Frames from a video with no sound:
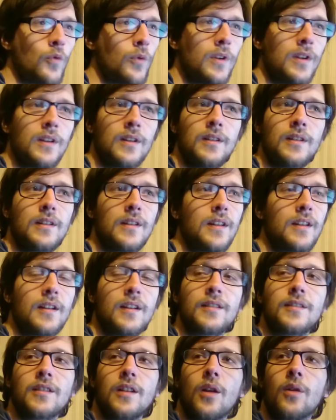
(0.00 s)
We
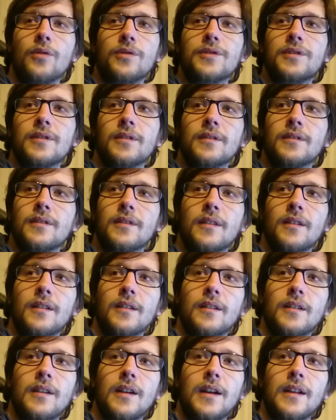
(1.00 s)
didn't launch
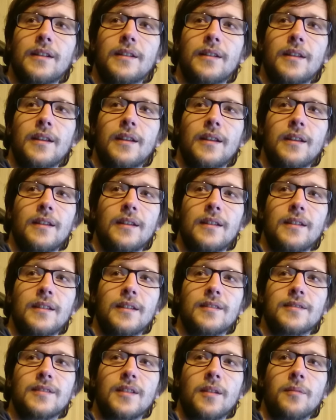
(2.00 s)
uh,
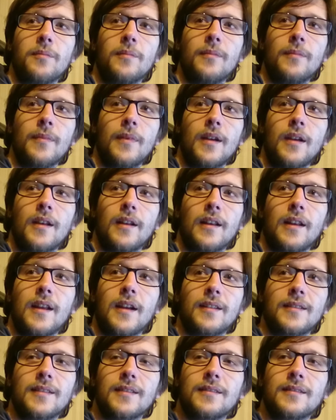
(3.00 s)
in Steam Early
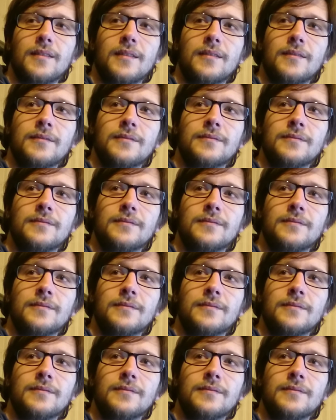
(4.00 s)
Access.